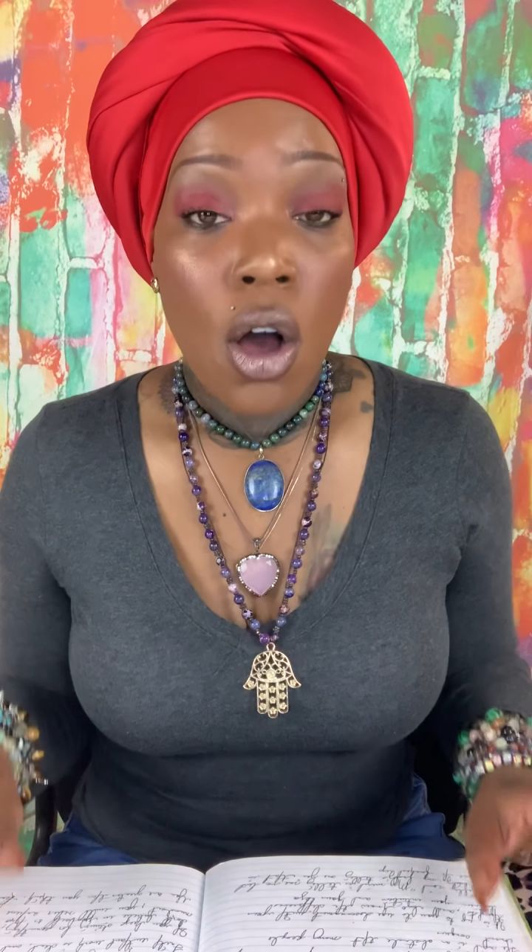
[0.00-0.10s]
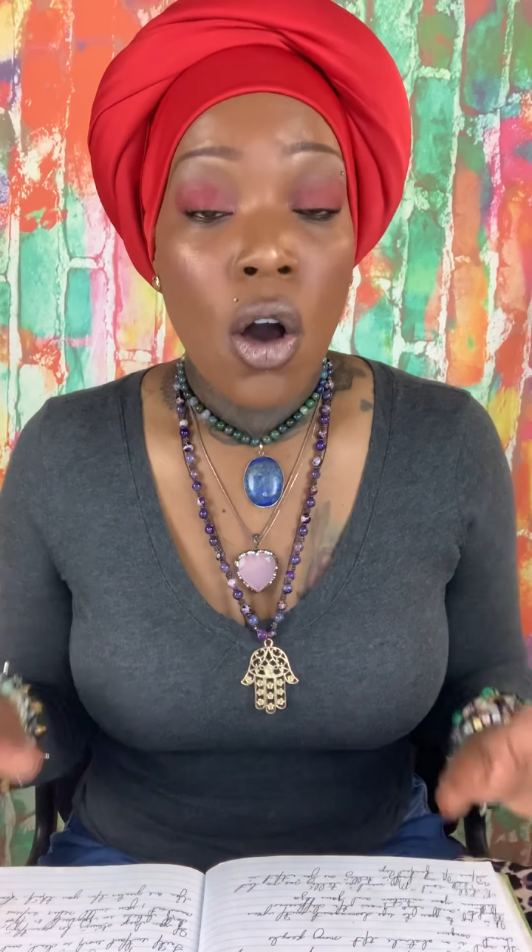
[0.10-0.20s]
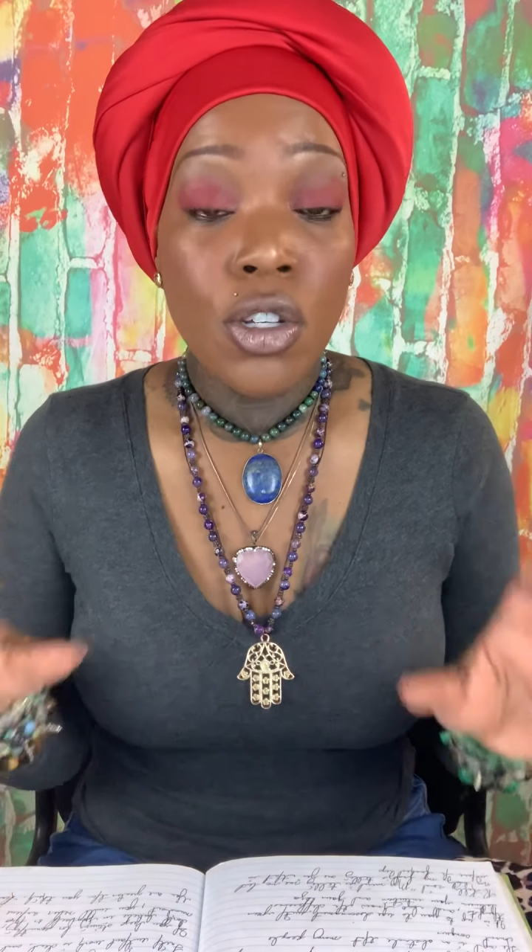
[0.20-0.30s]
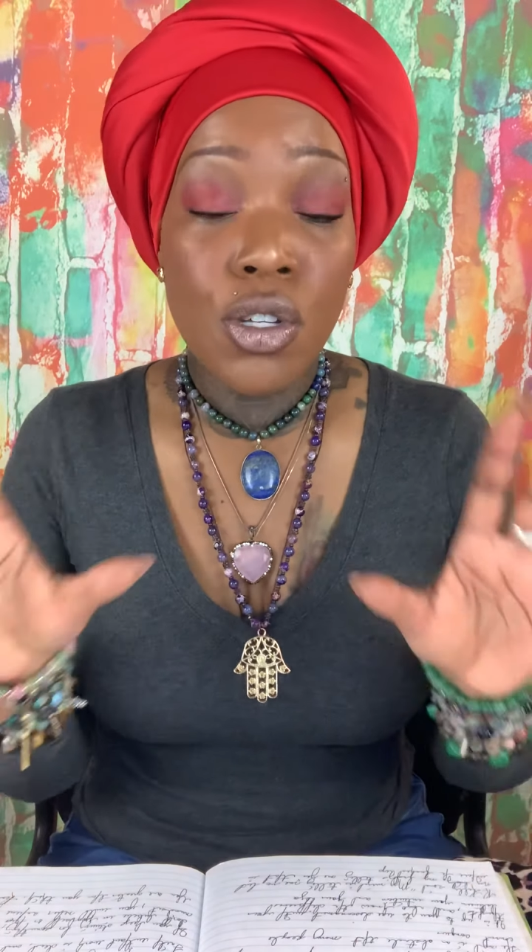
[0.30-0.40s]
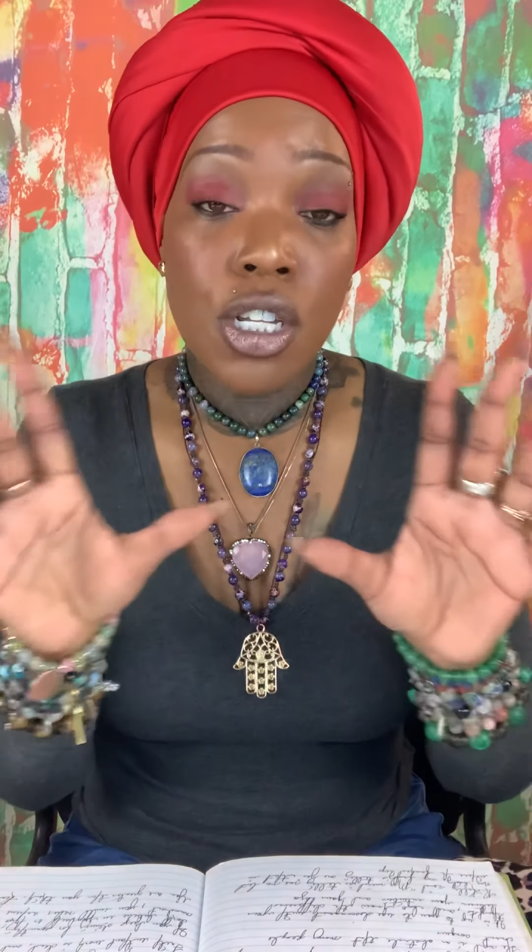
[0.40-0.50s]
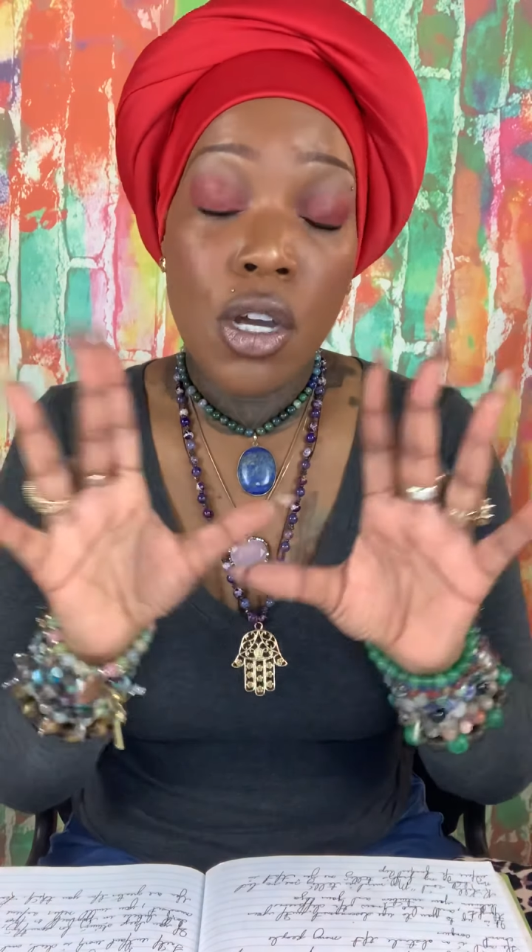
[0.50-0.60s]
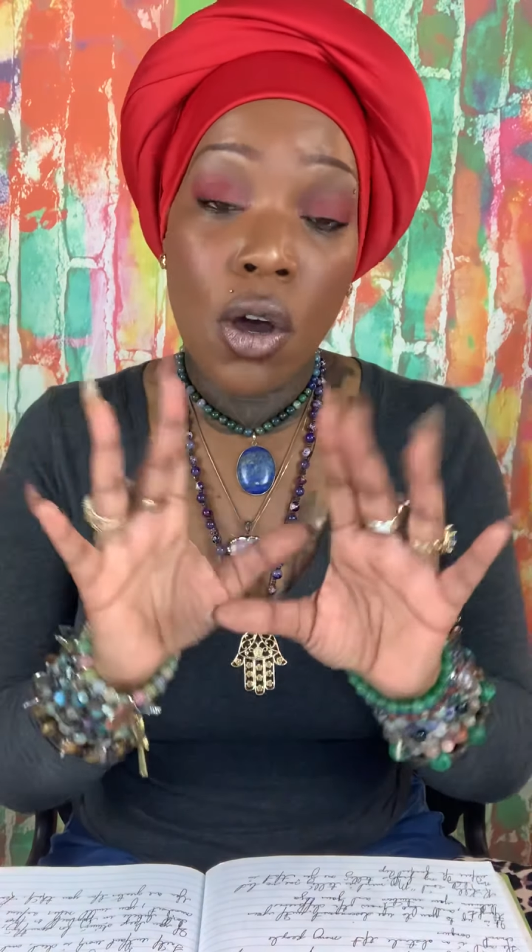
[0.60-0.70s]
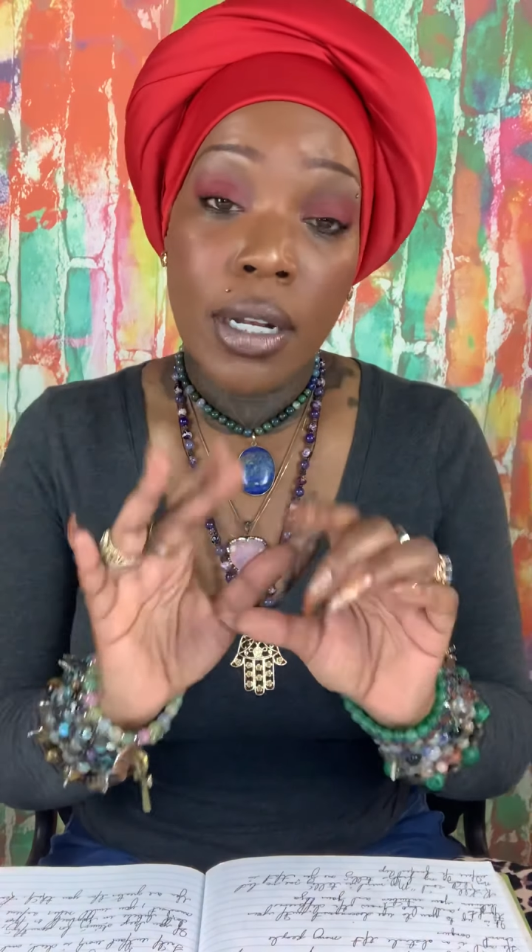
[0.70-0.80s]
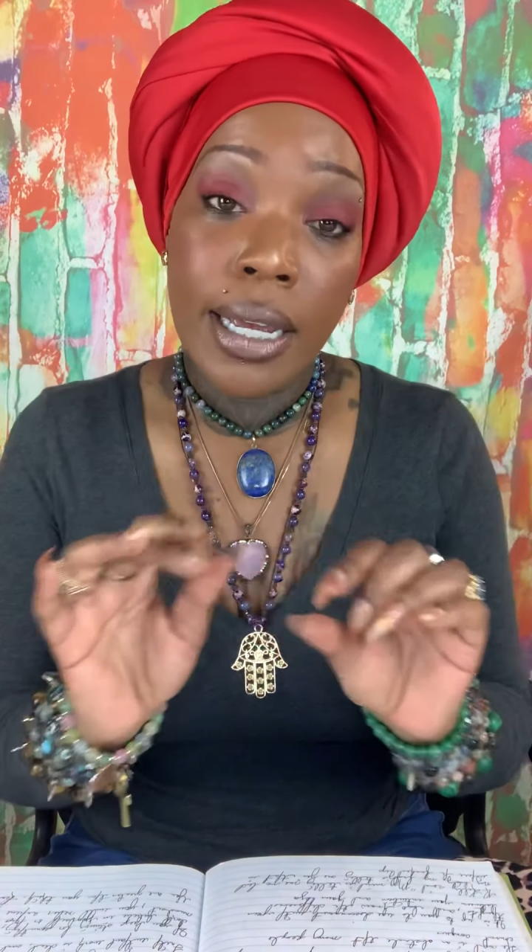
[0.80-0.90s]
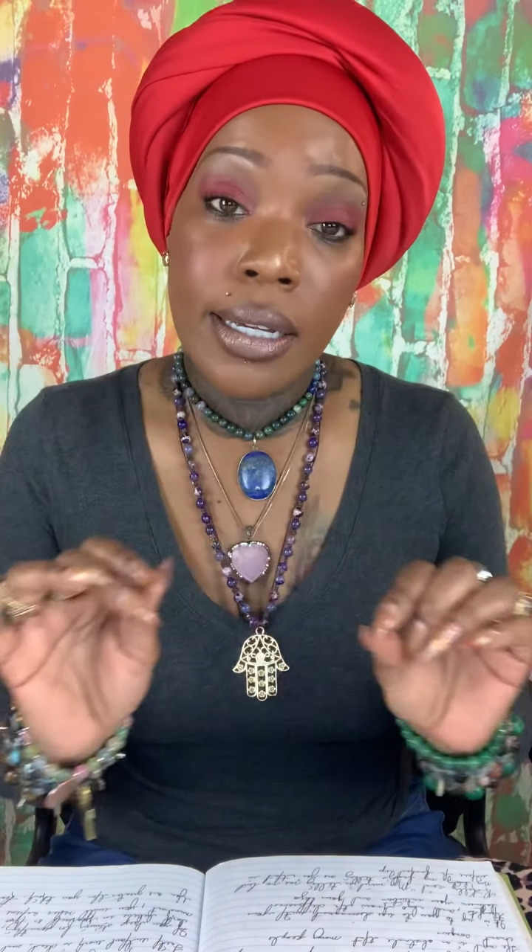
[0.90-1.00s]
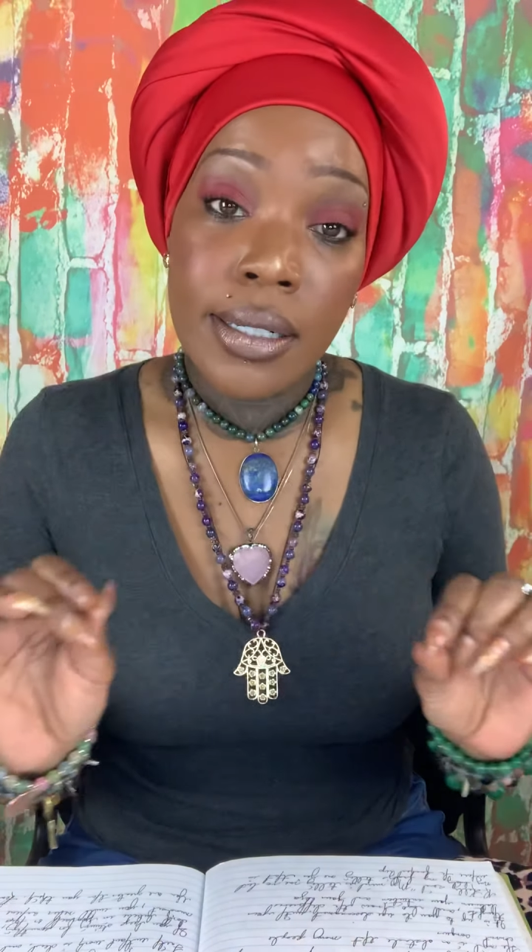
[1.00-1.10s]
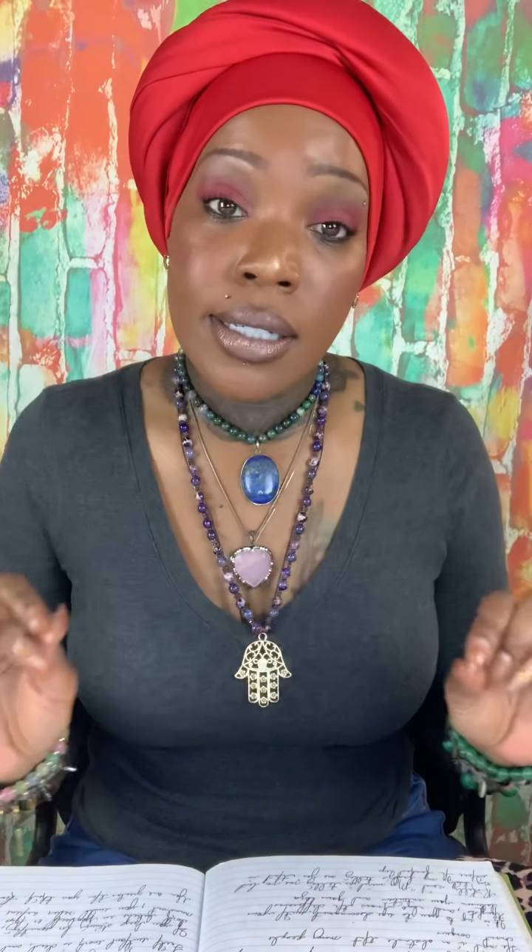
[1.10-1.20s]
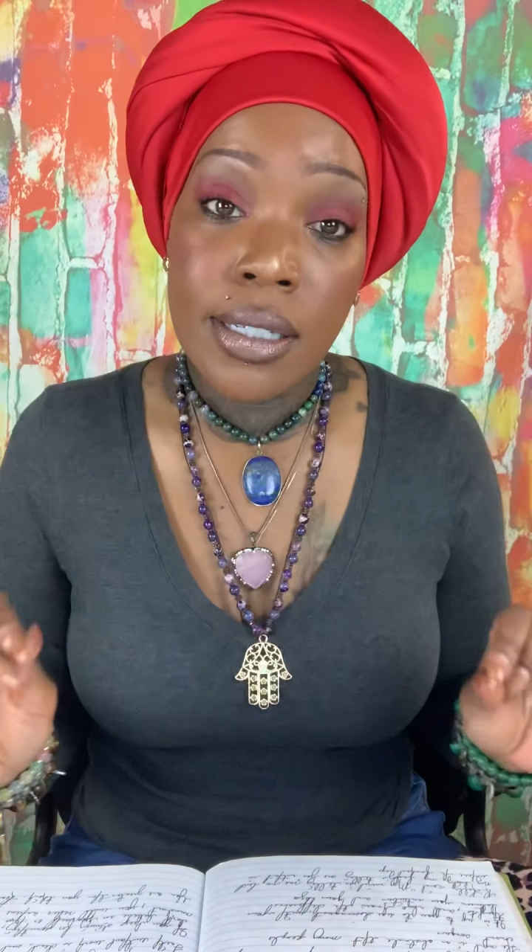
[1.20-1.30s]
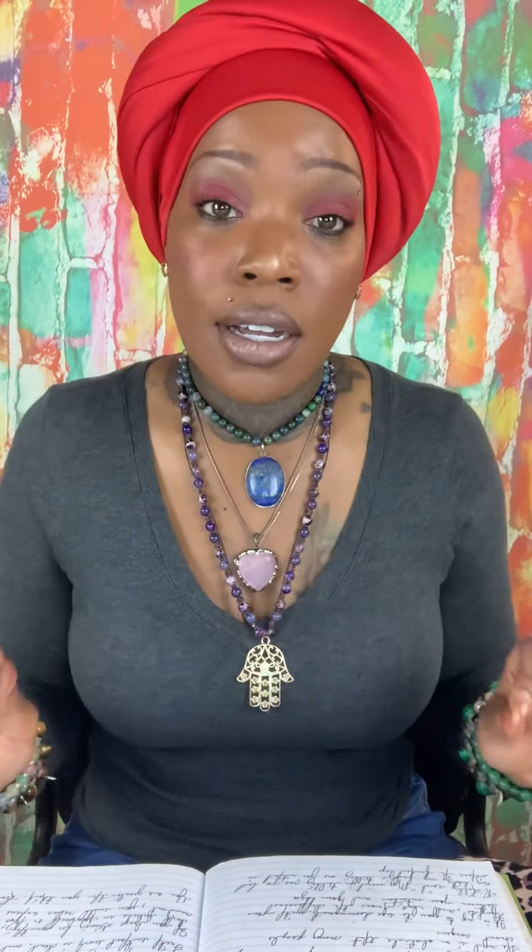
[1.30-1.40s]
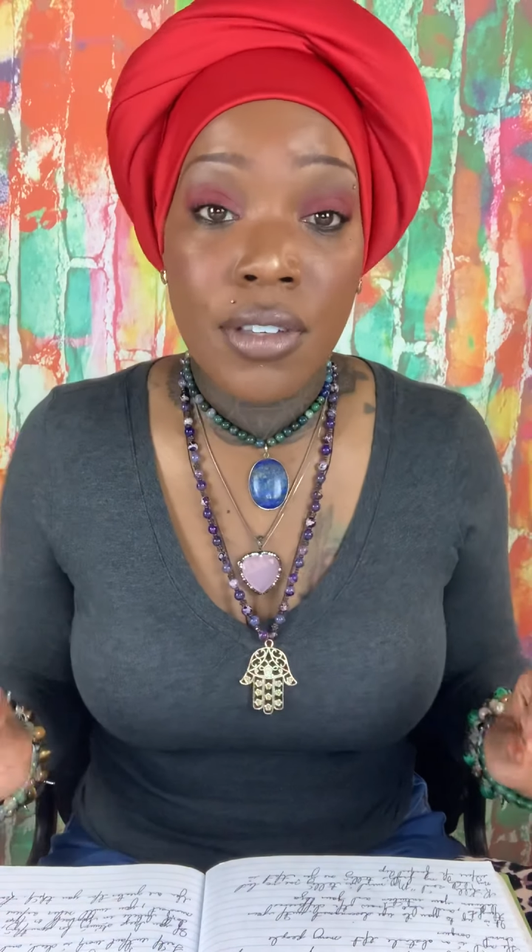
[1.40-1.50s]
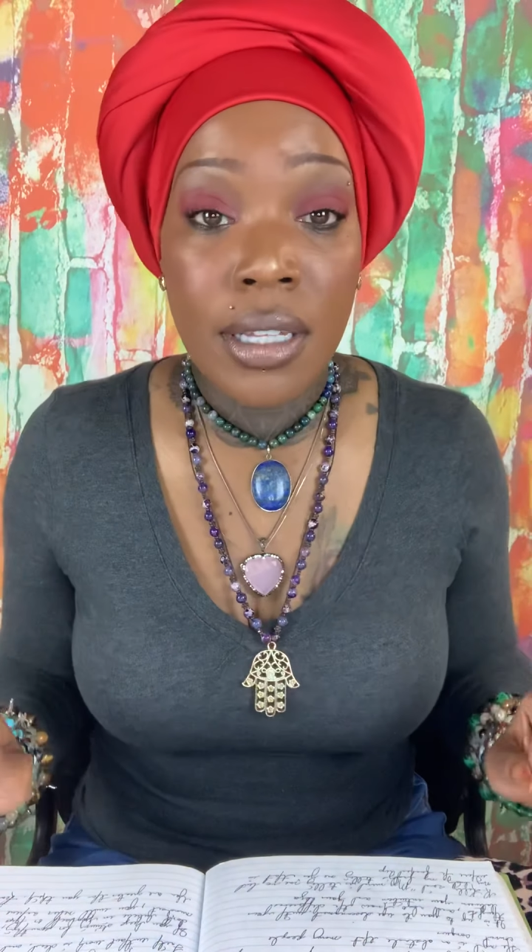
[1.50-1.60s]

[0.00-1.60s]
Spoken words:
You see all that good stuff that